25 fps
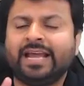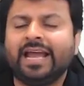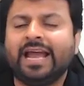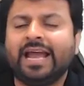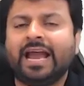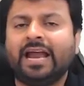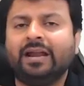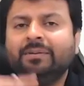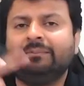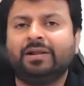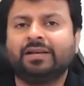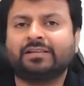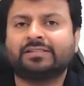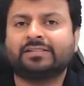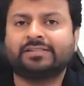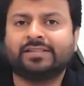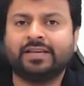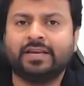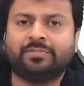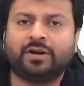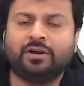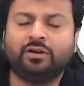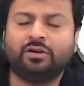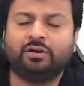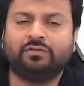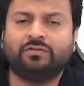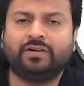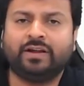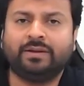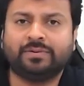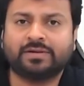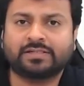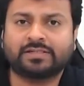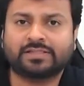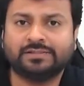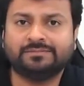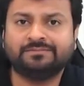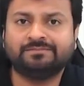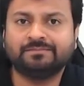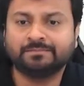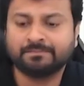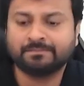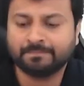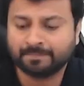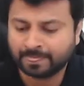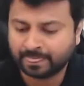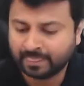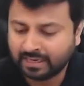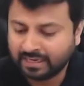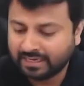and plus 3.25%.
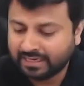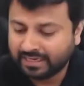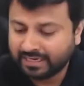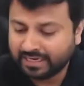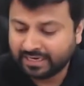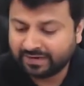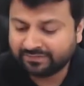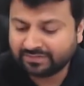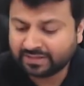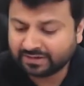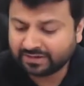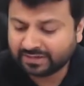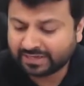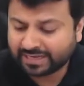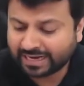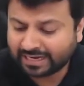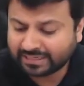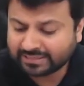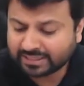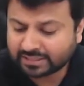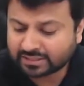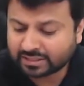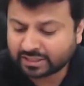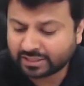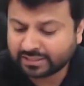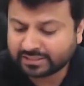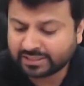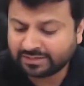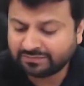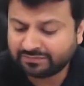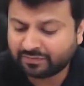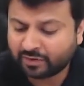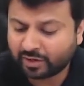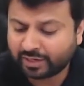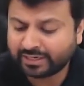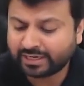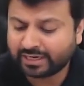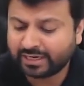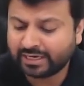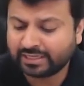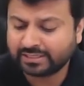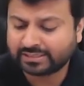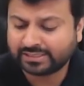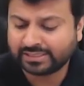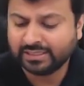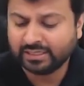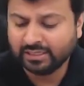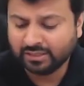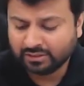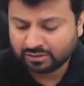If the transaction is in foreign
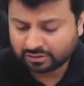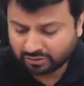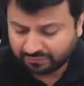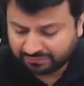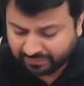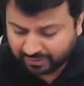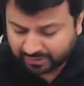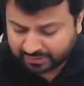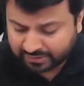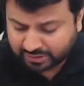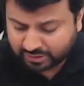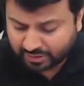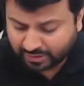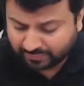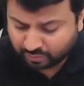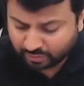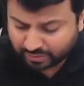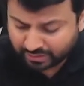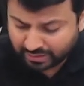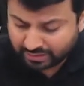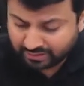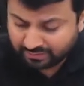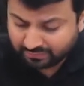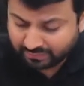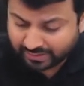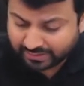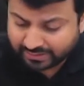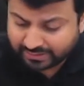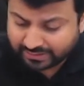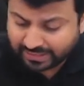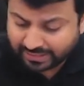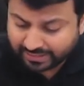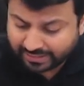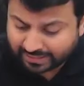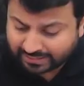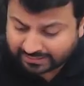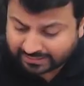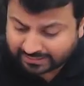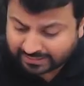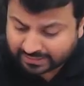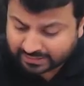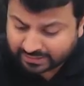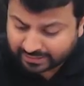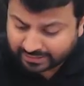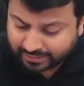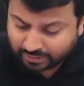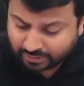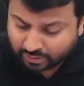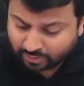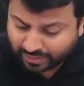currency, so first you have to convert that
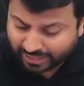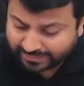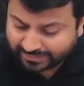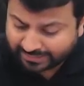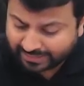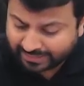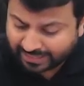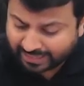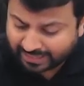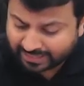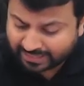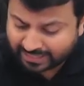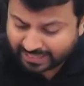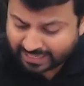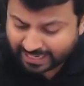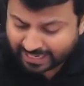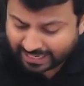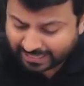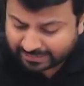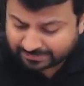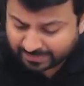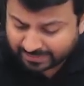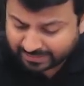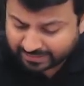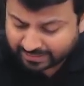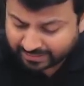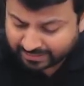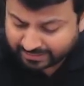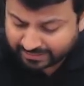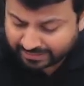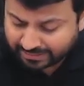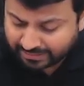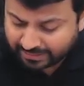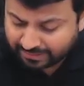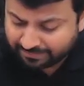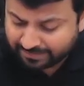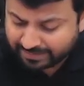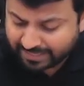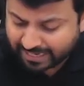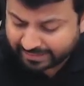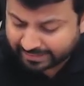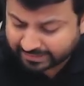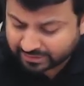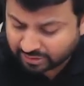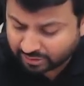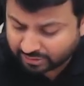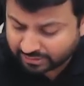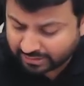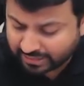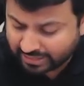transaction into INR as per the TTBR
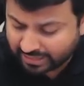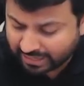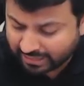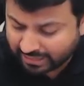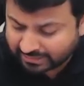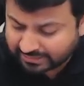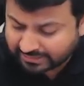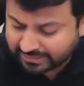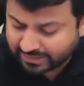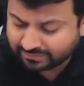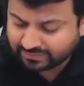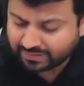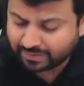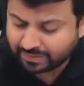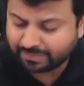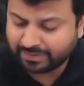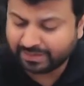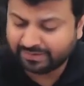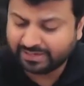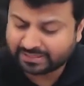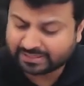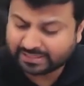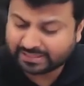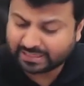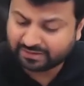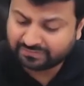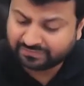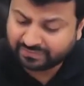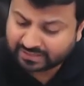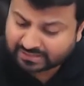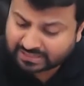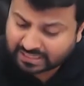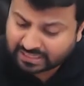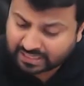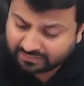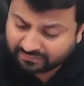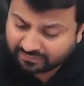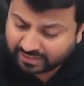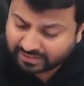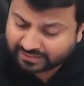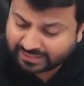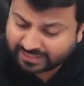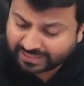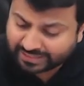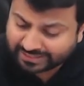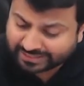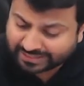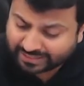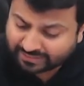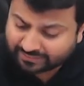as on the last day of the previous year. First convert
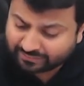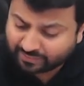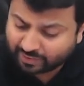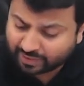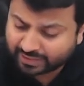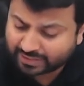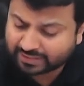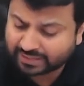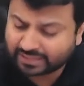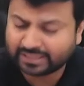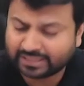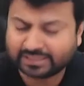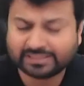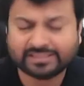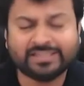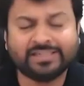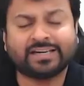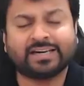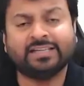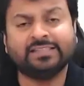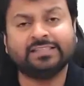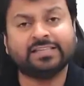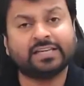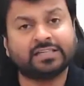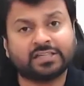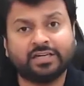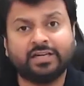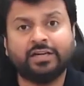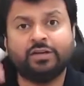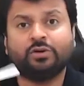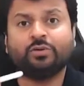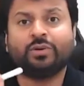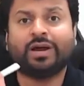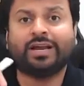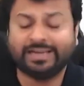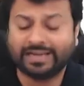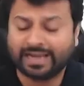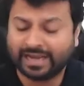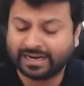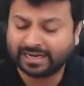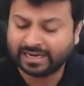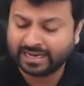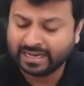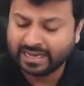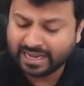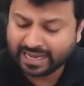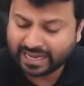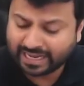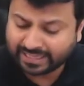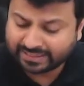that foreign currency transaction into INR
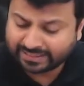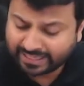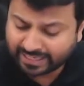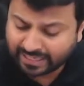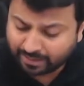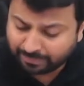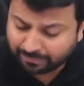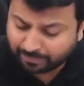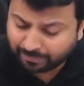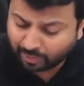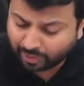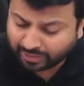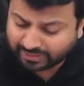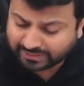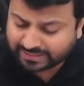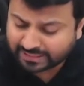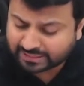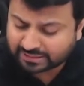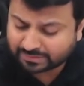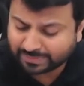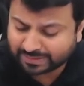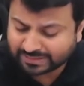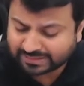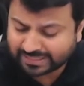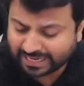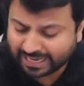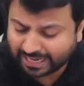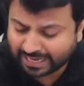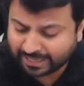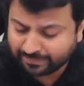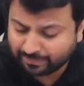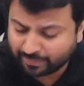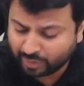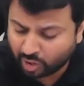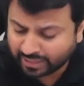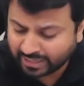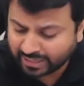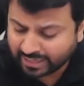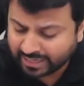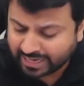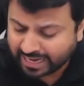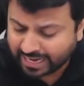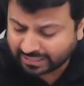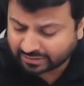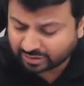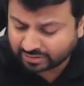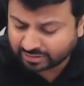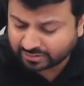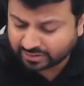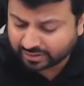and then apply 6 months LIBOR
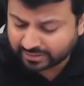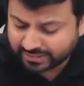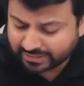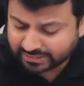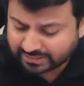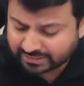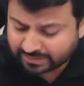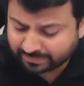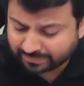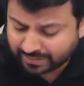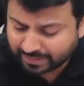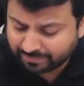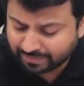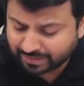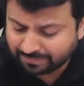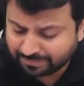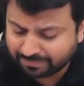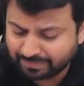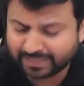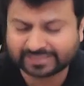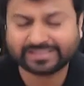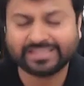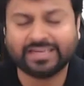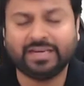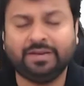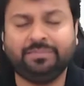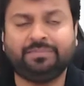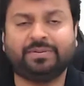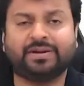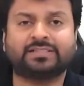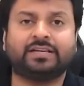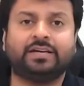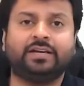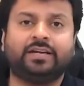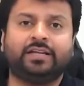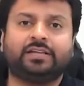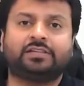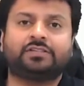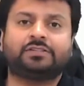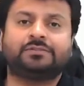as on 30th September plus 3%.